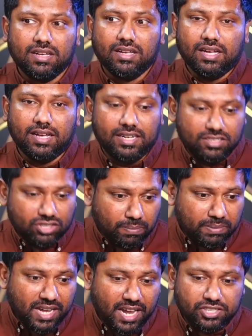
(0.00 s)

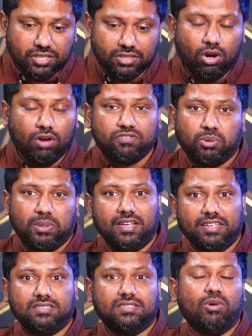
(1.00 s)
interpretation of Twitter
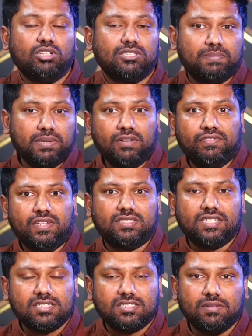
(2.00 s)
is the most perfect
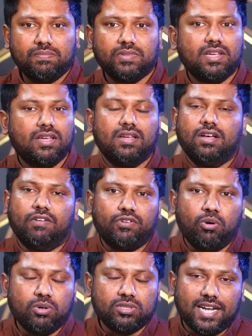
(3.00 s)
system. Of
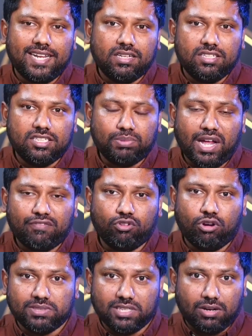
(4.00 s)
course, any of these
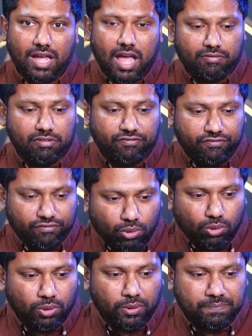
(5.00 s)
platforms are going to have a
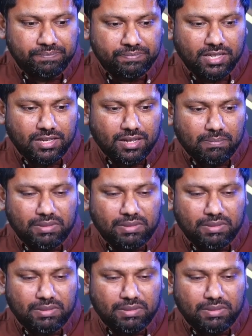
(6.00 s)
flaw. But the